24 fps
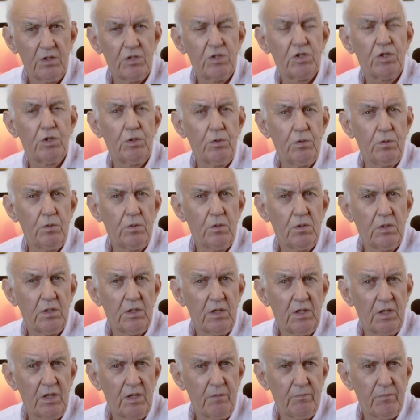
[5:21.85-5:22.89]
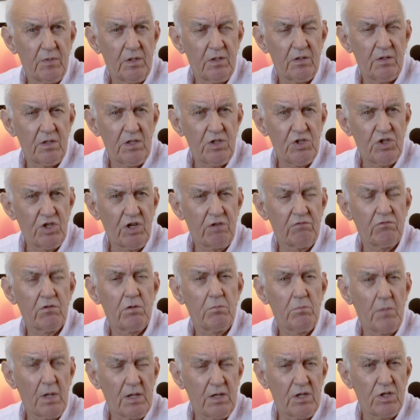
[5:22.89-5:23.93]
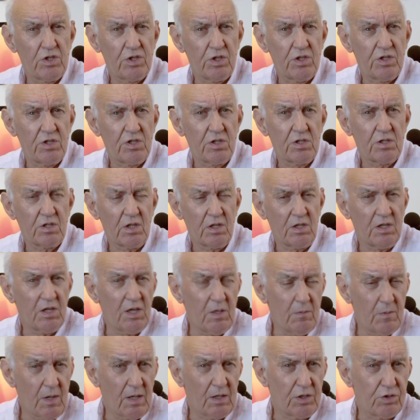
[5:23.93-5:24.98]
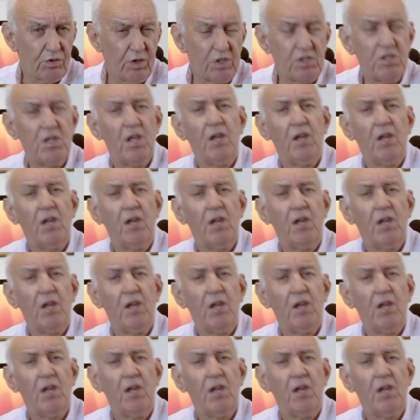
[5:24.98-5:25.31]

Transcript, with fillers: to um, the general manager's uh, email address.